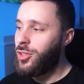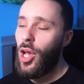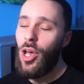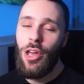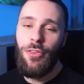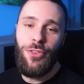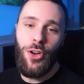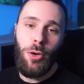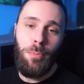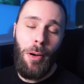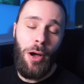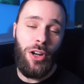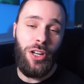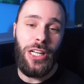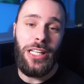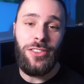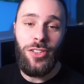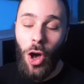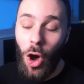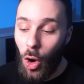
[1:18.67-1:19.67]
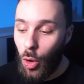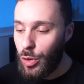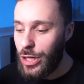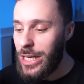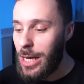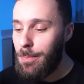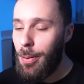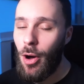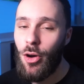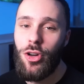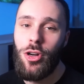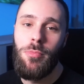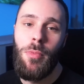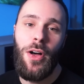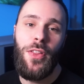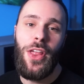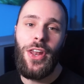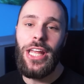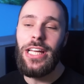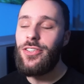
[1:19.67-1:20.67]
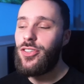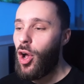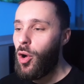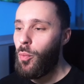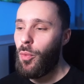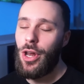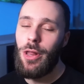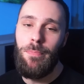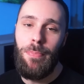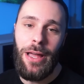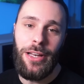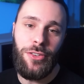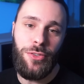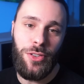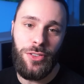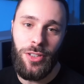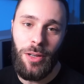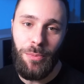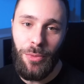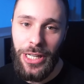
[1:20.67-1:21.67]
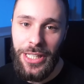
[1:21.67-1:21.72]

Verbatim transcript: So if your opponent is holding a Pokemon that they don't want to bench for some